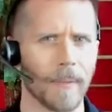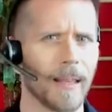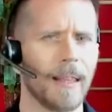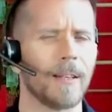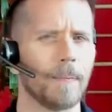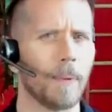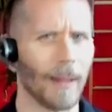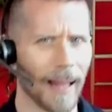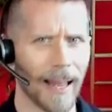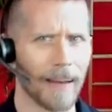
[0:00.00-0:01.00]
there's a
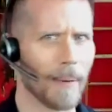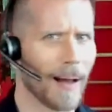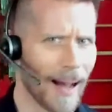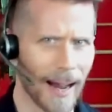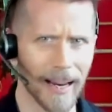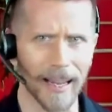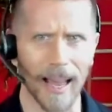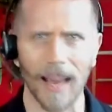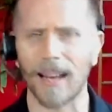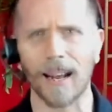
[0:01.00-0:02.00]
plan behind
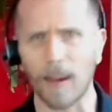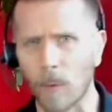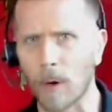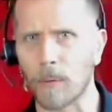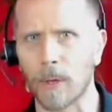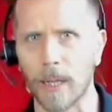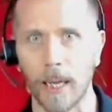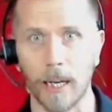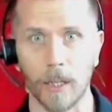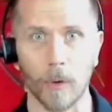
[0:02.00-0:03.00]
that, and I don't want to really
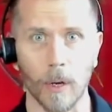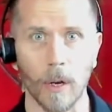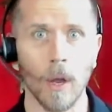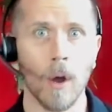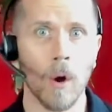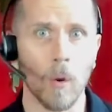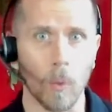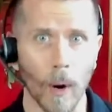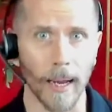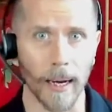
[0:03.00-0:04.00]
get into it
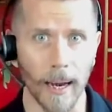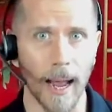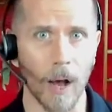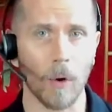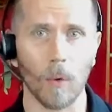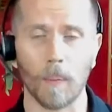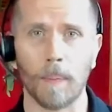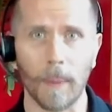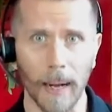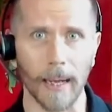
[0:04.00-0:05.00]
right now,
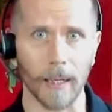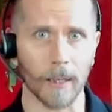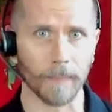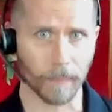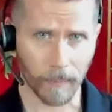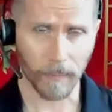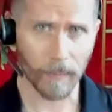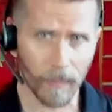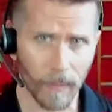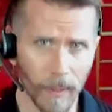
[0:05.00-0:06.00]
but
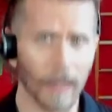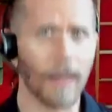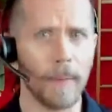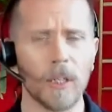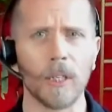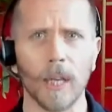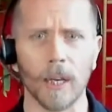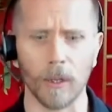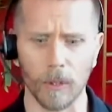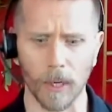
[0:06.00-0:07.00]
let me just tell
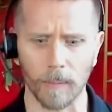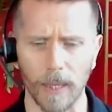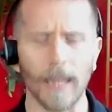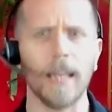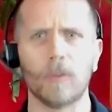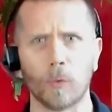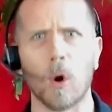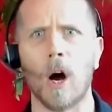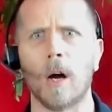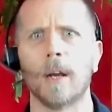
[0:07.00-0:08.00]
you something. It's
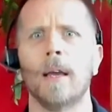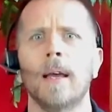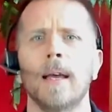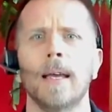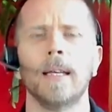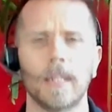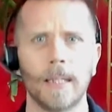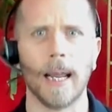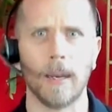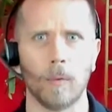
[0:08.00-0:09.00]
wrong. It's
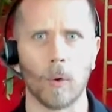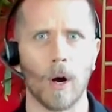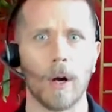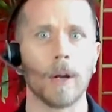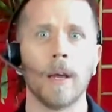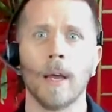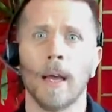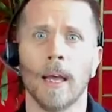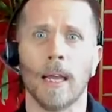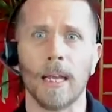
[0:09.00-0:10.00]
dead wrong.
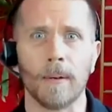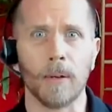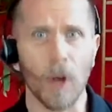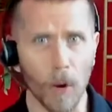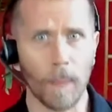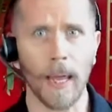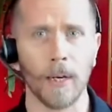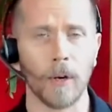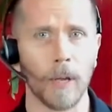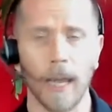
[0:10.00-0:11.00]
no pain,
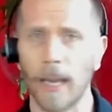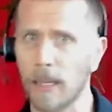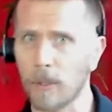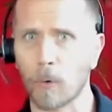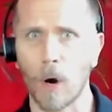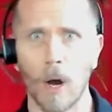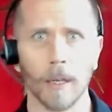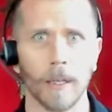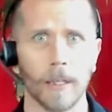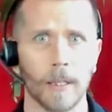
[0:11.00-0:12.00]
no gain is
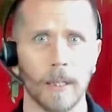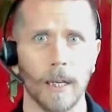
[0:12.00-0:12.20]
wrong. There's